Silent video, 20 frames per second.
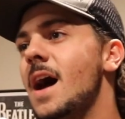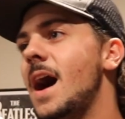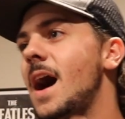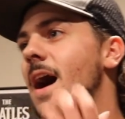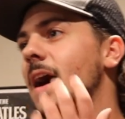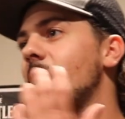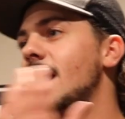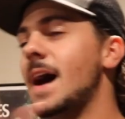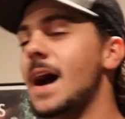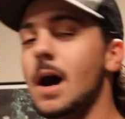
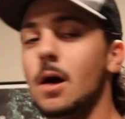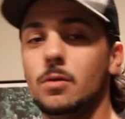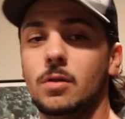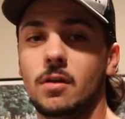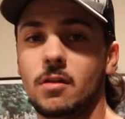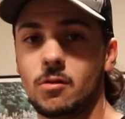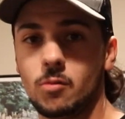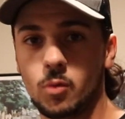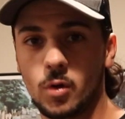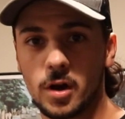on how
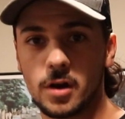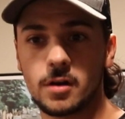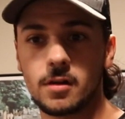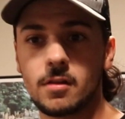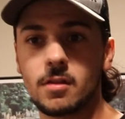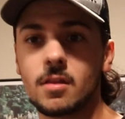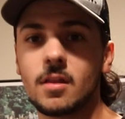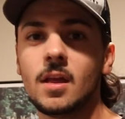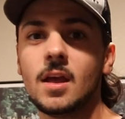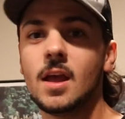this
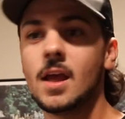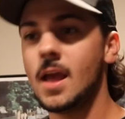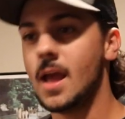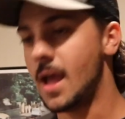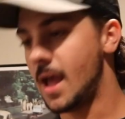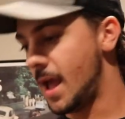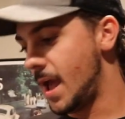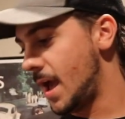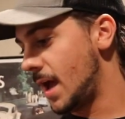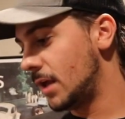works,
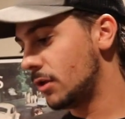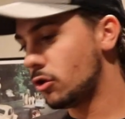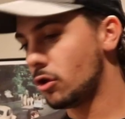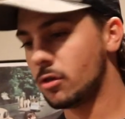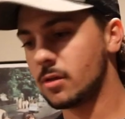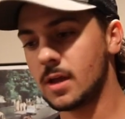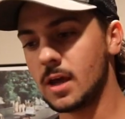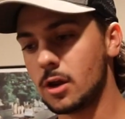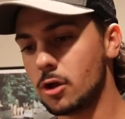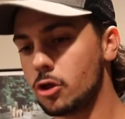and
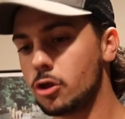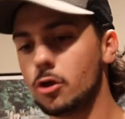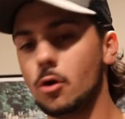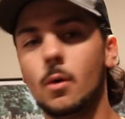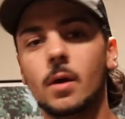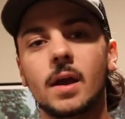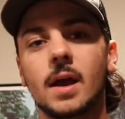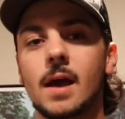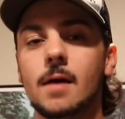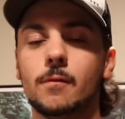just kind of
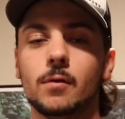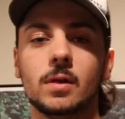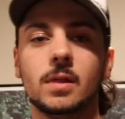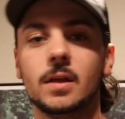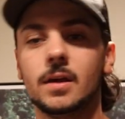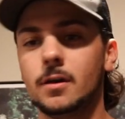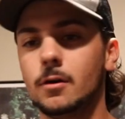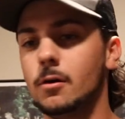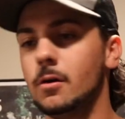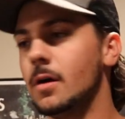showing every
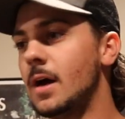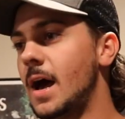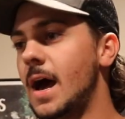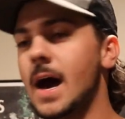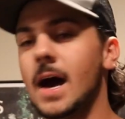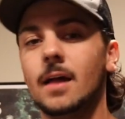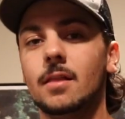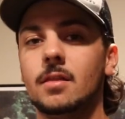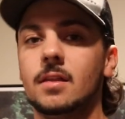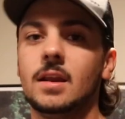little
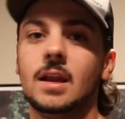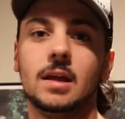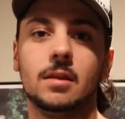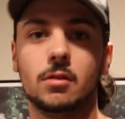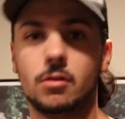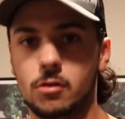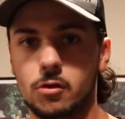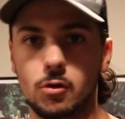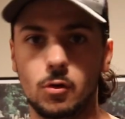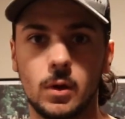odds and
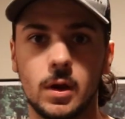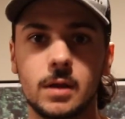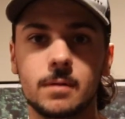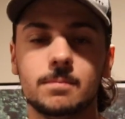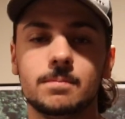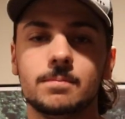ends to it.